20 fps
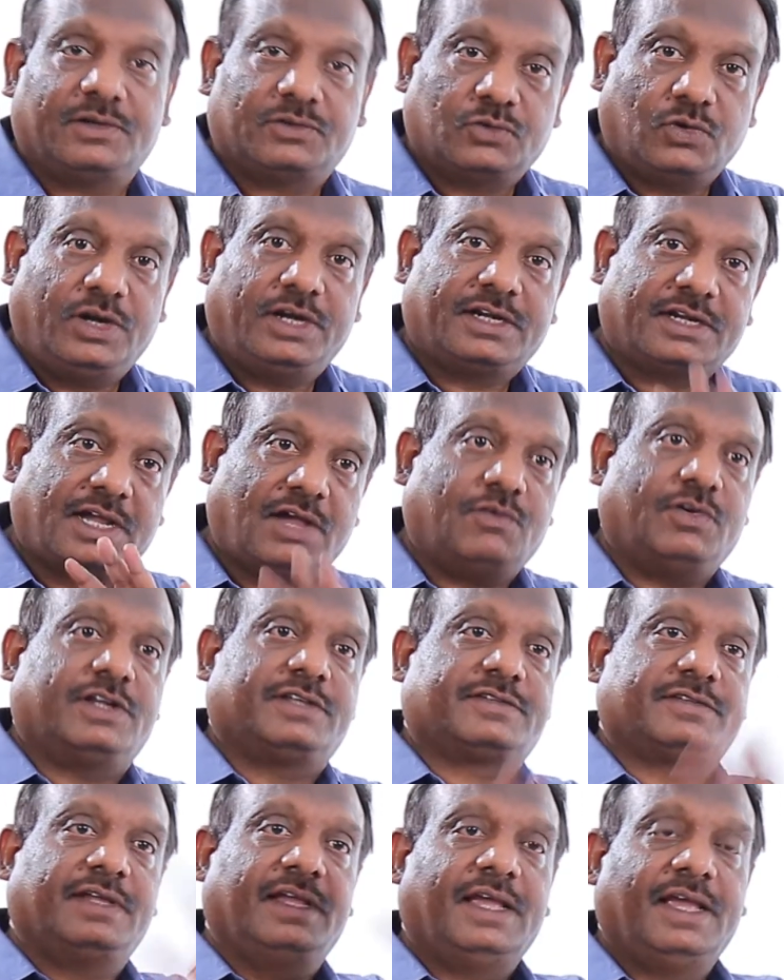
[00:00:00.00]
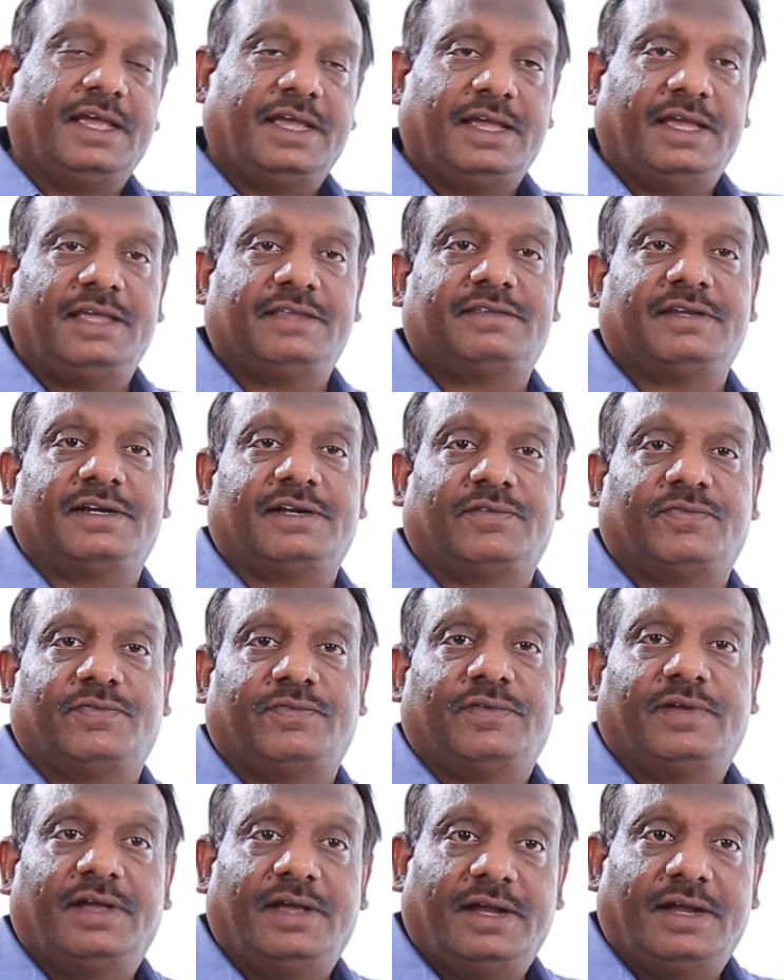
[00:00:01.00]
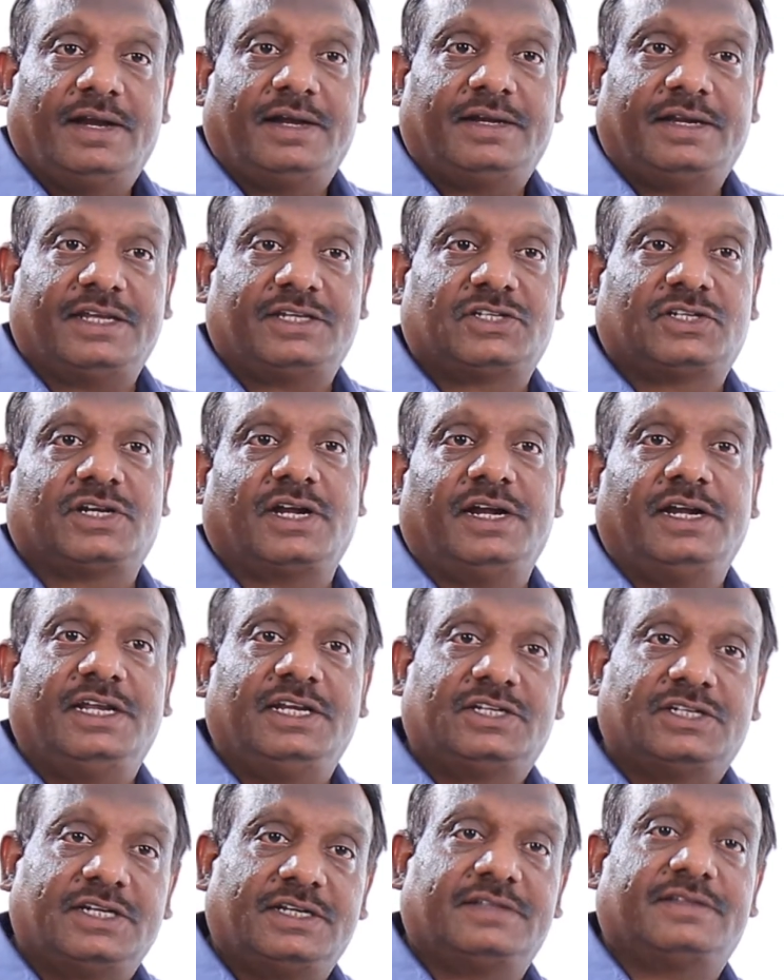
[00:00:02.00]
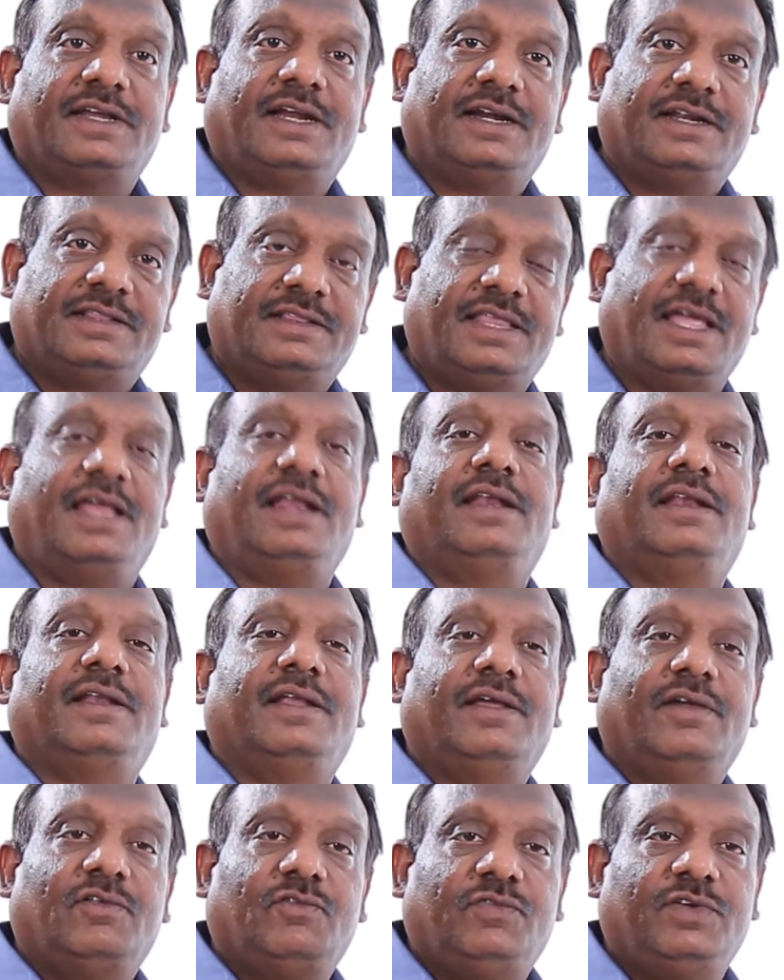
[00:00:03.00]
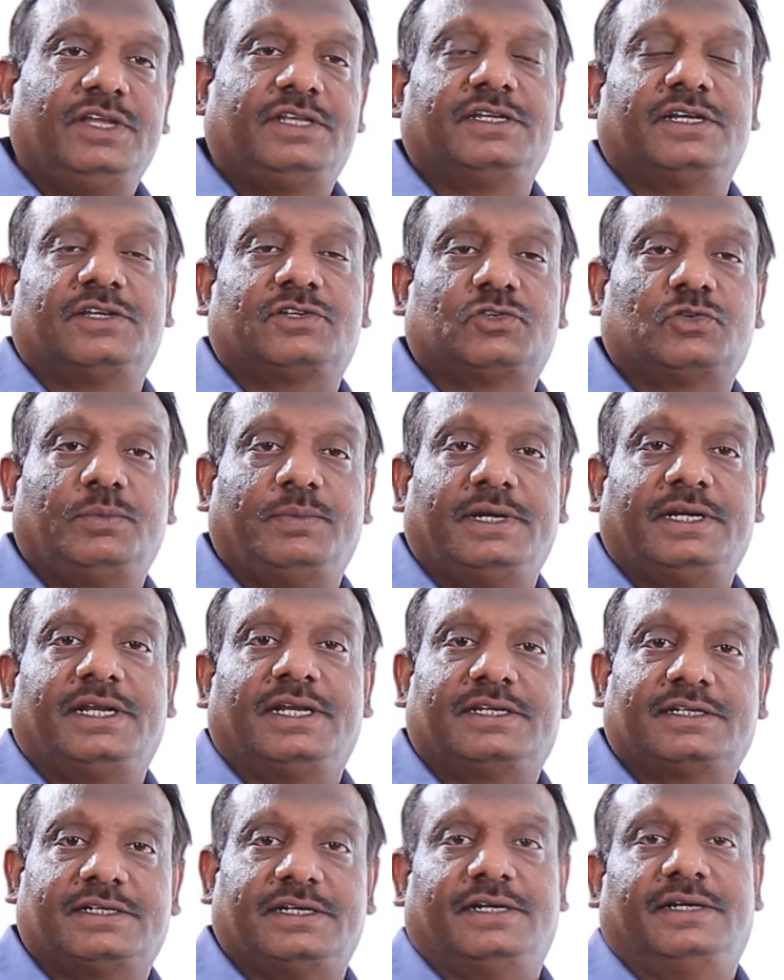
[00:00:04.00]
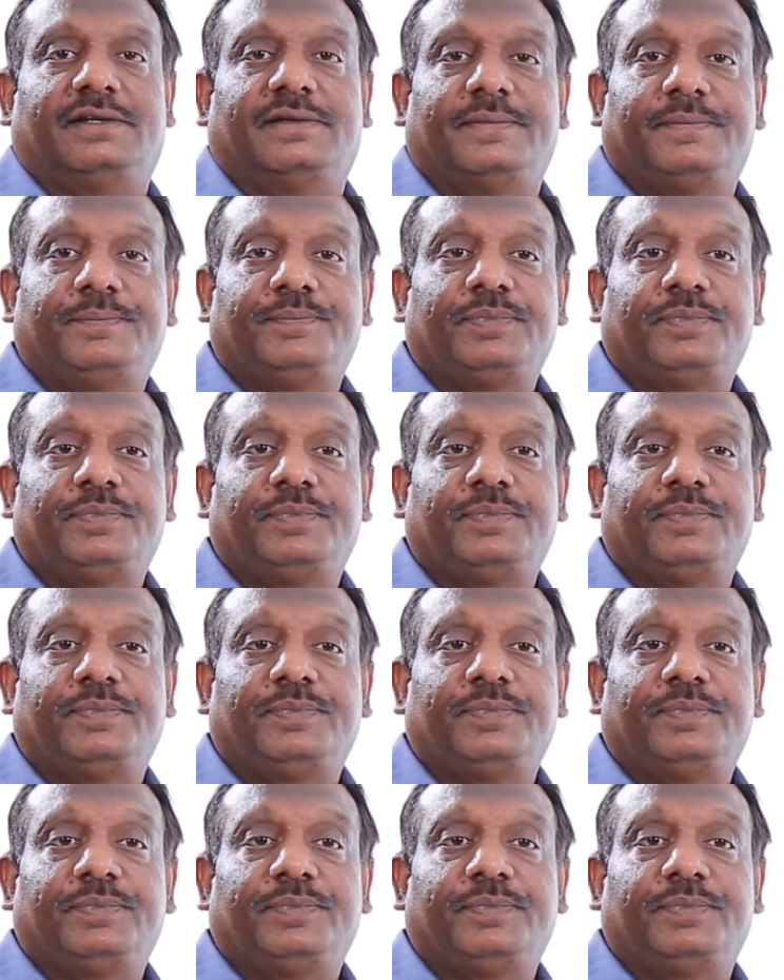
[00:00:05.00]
So it covers a set of test conditions and then features to be tested.